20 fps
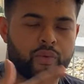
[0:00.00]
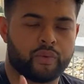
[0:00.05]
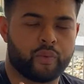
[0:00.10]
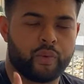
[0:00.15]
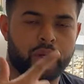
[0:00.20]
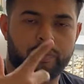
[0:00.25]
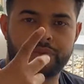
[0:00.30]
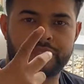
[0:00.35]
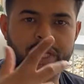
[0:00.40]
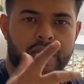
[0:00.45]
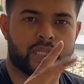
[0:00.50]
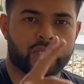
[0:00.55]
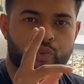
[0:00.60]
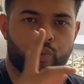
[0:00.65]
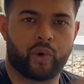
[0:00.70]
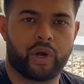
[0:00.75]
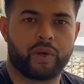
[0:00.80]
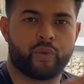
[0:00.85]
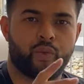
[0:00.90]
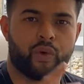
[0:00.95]
websites,
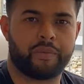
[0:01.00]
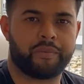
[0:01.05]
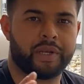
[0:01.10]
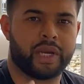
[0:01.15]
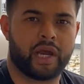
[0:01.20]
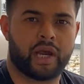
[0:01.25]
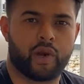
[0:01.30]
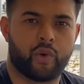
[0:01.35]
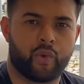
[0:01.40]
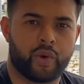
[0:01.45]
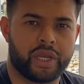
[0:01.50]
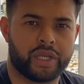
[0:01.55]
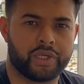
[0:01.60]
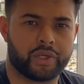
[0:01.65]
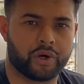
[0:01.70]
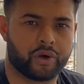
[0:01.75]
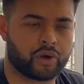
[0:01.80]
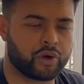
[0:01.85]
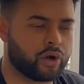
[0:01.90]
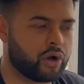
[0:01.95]

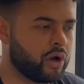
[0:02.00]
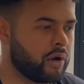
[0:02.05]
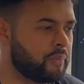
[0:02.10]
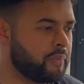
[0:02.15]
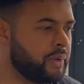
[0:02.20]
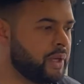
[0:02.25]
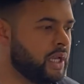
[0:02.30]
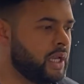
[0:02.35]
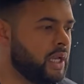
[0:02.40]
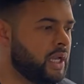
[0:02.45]
onewebinaraway.com.